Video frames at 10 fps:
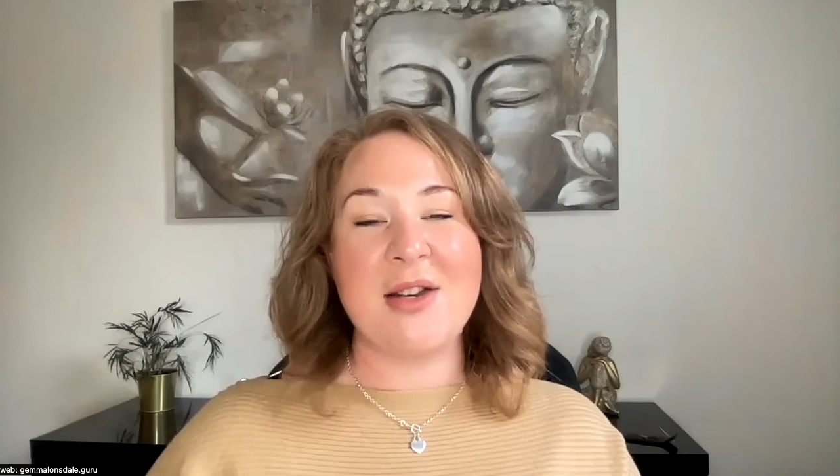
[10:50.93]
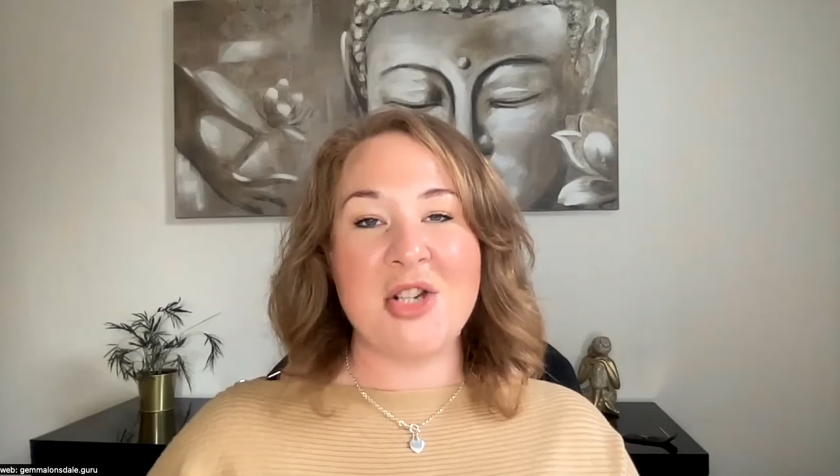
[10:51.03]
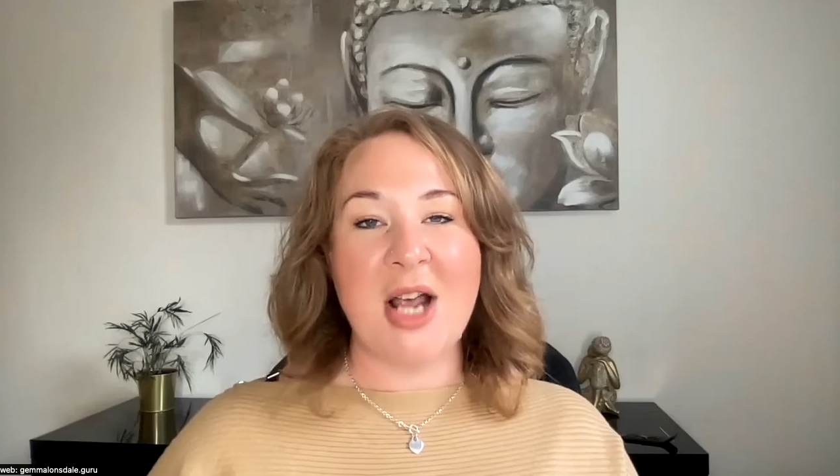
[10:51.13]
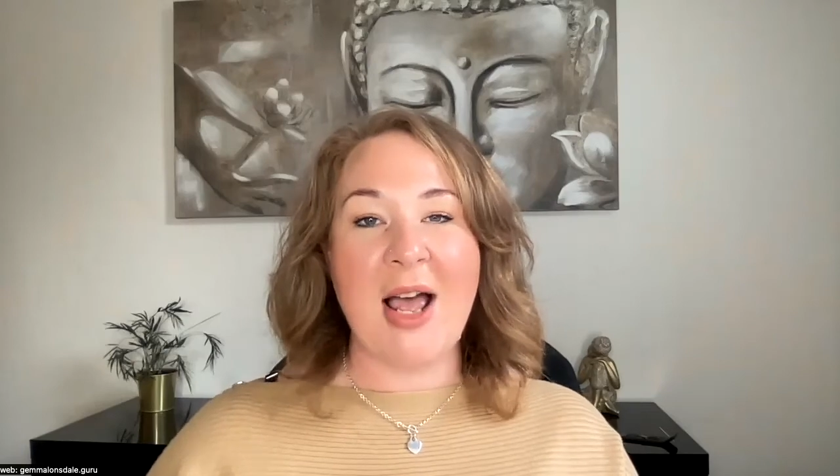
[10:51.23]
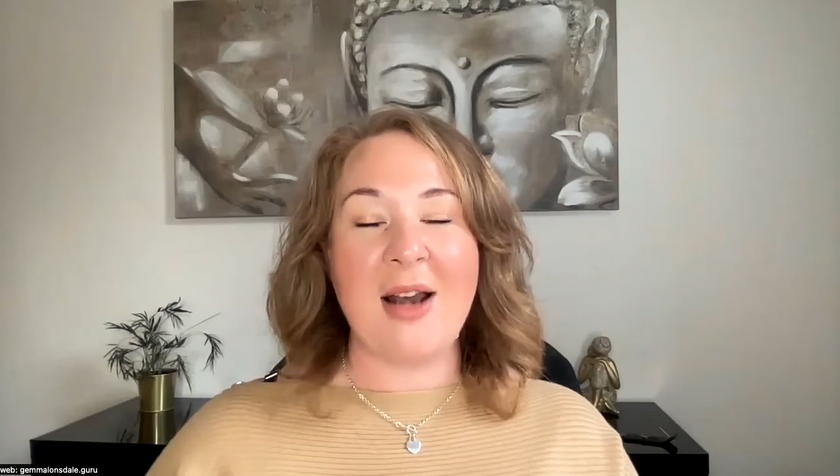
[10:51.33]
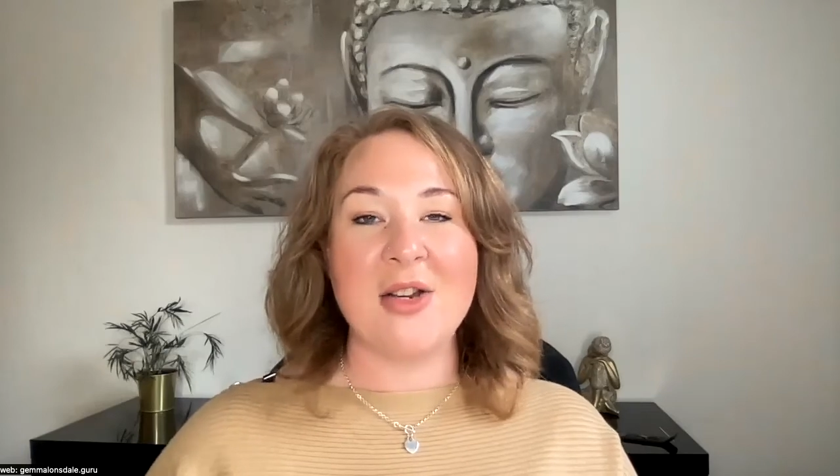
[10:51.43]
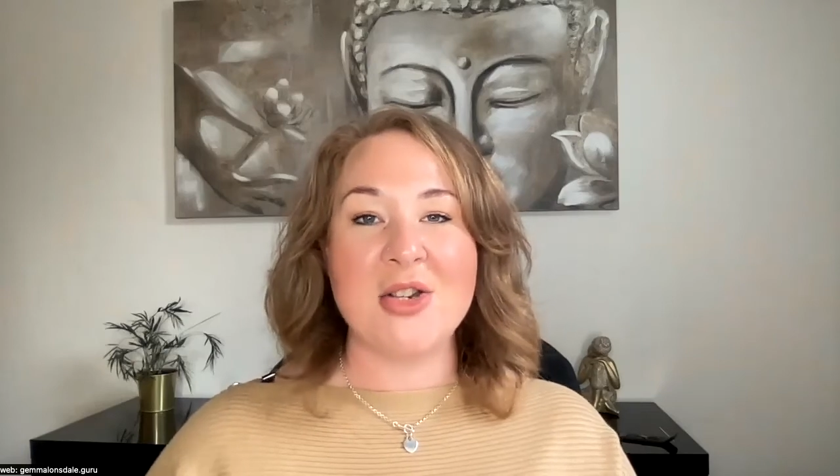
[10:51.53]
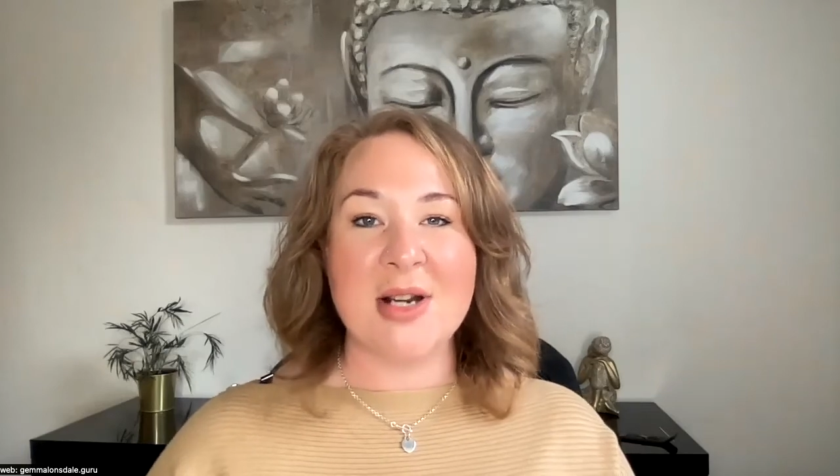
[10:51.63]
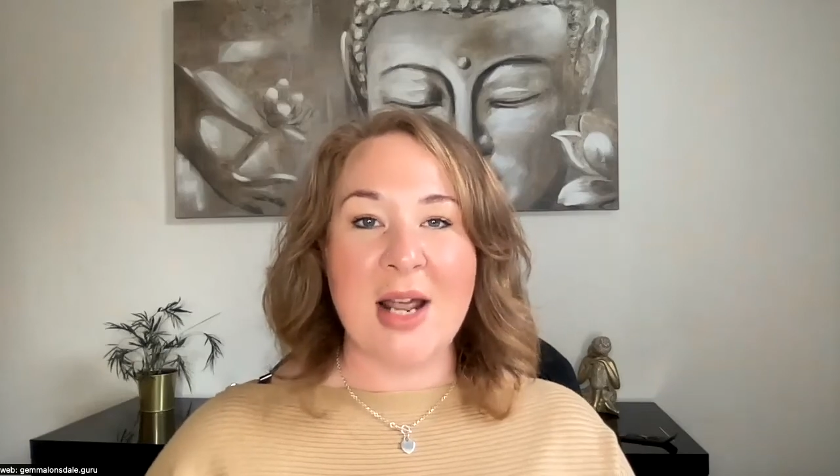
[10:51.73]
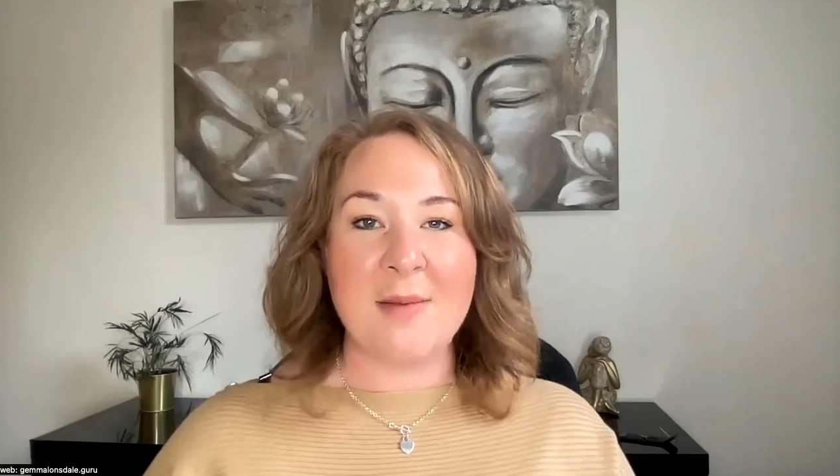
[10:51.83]
a challenge
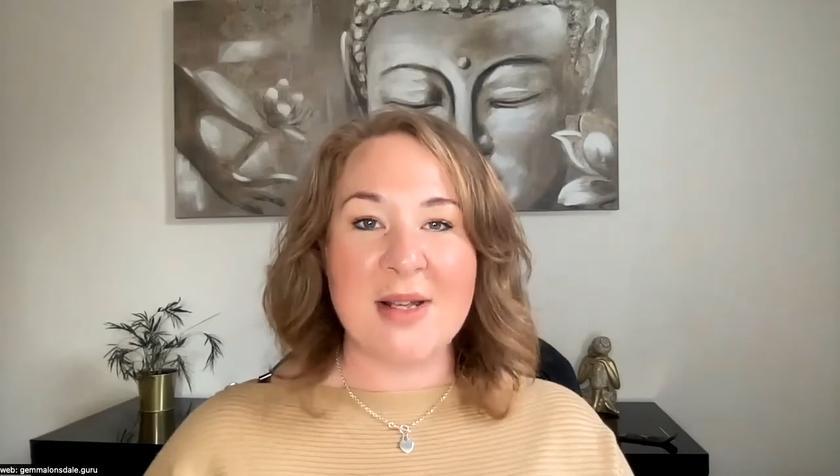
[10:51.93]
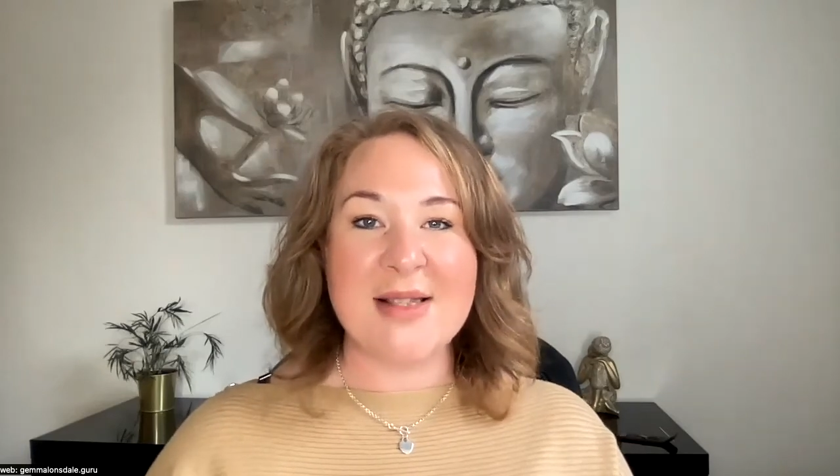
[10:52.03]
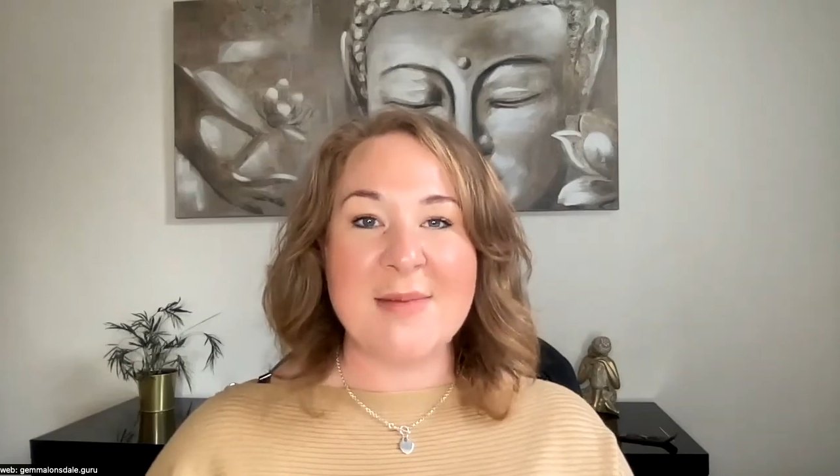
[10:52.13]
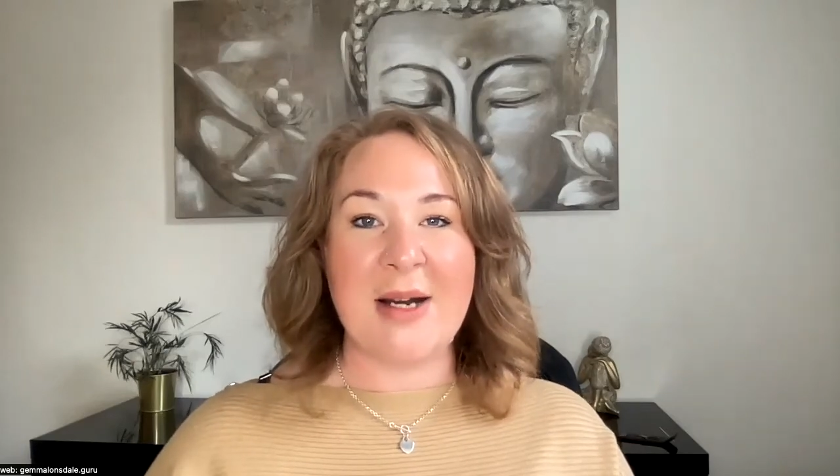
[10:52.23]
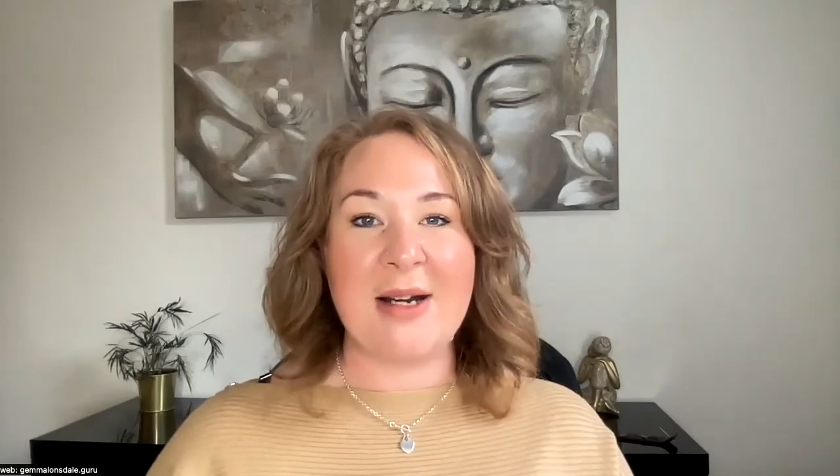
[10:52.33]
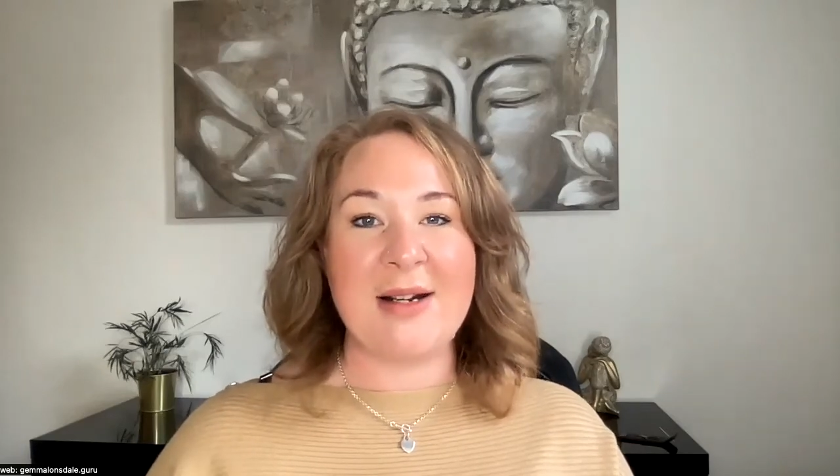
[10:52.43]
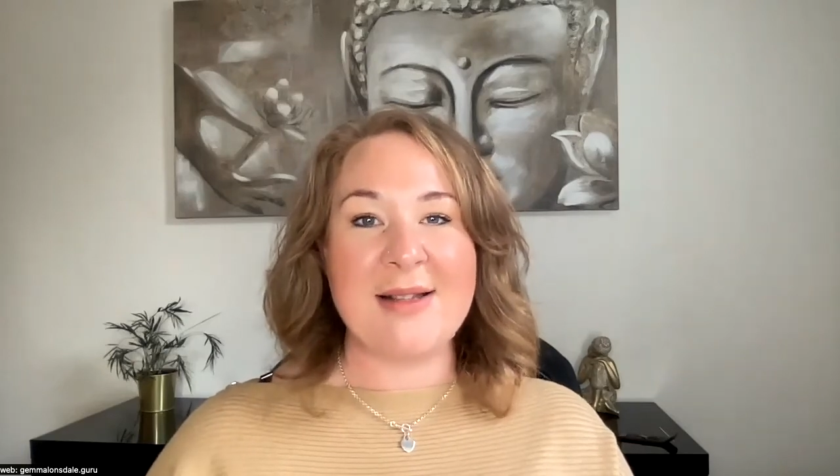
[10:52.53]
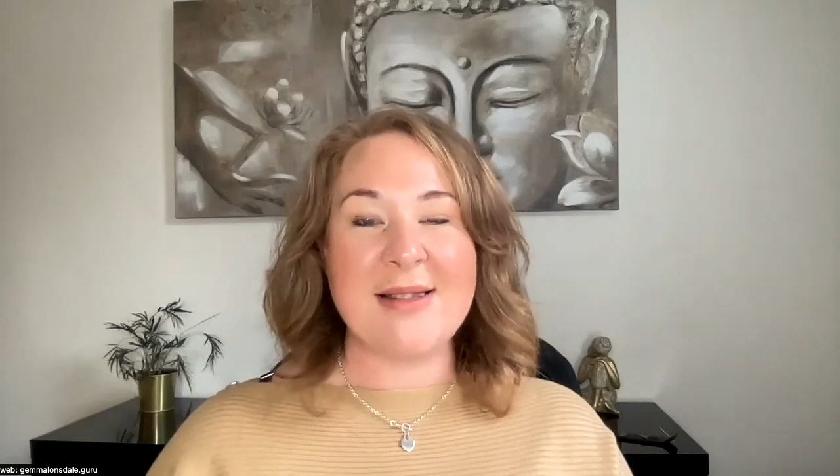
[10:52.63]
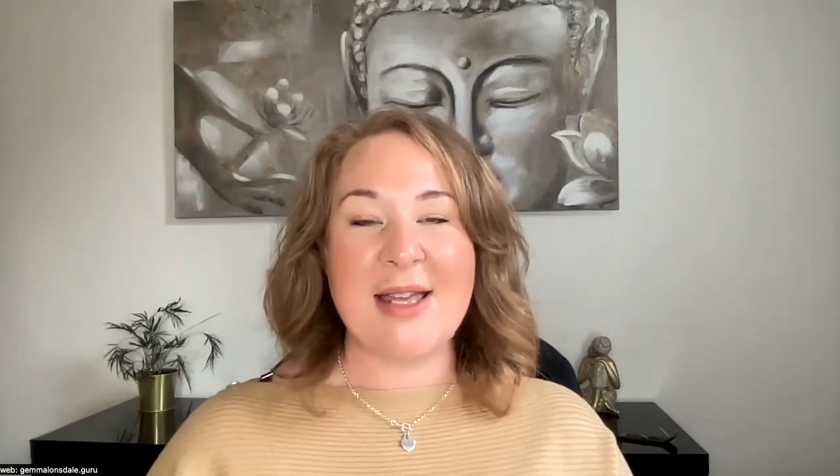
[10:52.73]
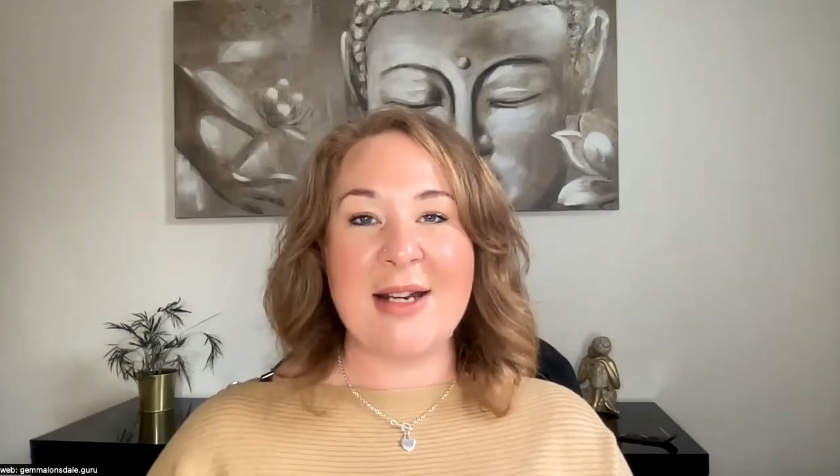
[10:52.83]
that I'm
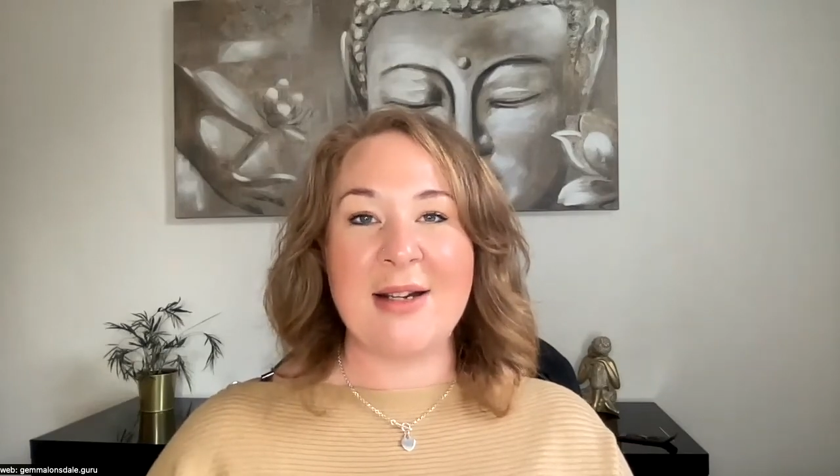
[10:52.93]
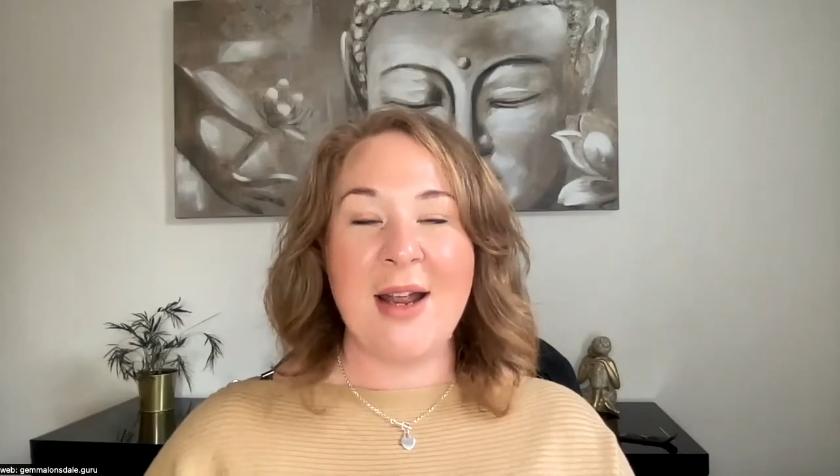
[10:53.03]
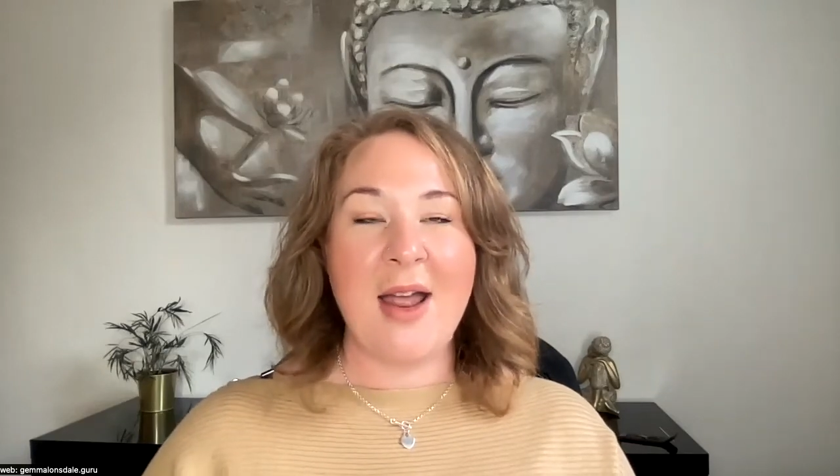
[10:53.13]
experiencing,